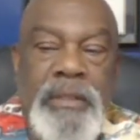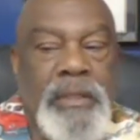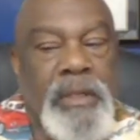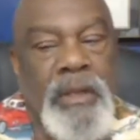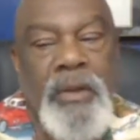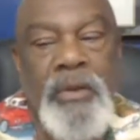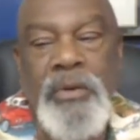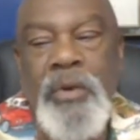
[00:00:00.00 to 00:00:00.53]

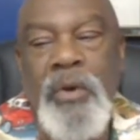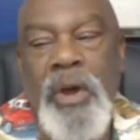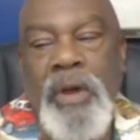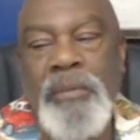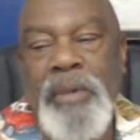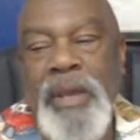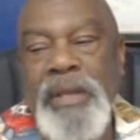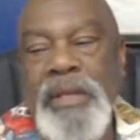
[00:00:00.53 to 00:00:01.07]
You know,
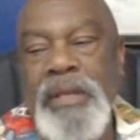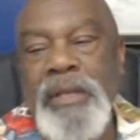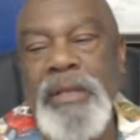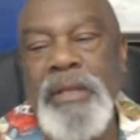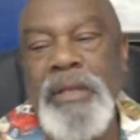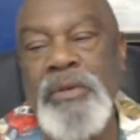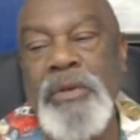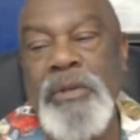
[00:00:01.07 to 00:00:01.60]
when you
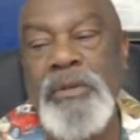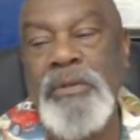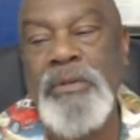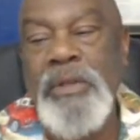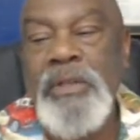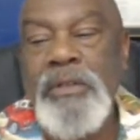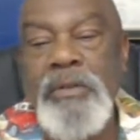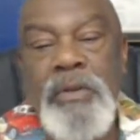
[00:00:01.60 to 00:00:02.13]
see me
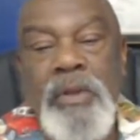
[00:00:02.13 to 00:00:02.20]
say